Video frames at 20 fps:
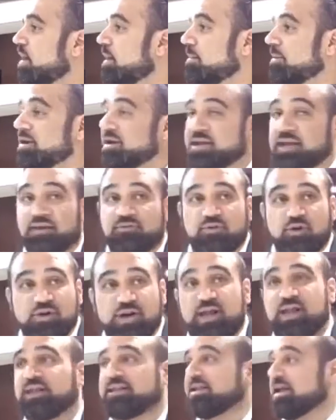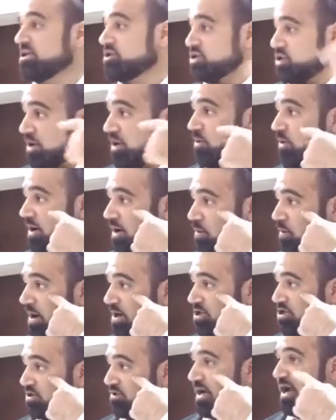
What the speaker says: I'm going to give you another test. You didn't want to watch